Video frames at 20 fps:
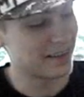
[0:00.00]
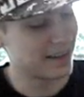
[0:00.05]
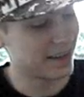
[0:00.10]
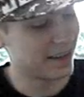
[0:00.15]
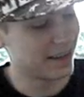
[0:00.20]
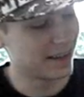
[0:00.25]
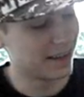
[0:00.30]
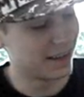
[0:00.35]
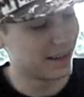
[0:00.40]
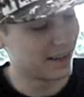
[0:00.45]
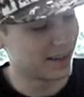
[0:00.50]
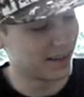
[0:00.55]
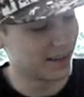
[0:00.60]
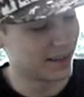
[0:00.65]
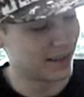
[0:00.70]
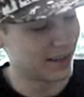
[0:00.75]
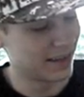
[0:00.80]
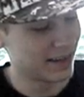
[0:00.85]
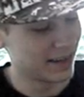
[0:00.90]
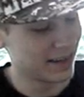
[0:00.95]
Yeah,
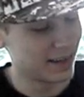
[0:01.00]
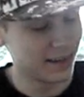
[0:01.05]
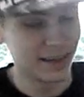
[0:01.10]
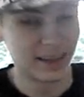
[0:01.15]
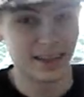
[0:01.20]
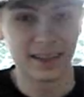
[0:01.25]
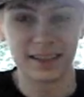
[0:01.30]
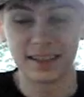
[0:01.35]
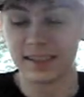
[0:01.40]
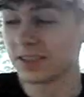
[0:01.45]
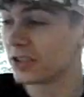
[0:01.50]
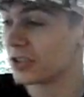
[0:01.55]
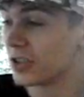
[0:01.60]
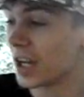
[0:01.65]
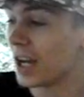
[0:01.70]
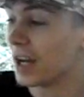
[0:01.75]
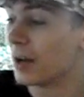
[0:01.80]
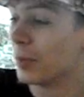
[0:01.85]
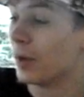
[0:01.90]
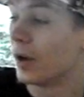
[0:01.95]
it's a
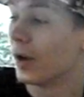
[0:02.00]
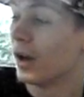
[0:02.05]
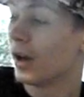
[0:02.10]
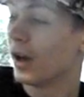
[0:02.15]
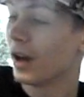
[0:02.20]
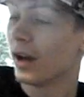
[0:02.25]
shame.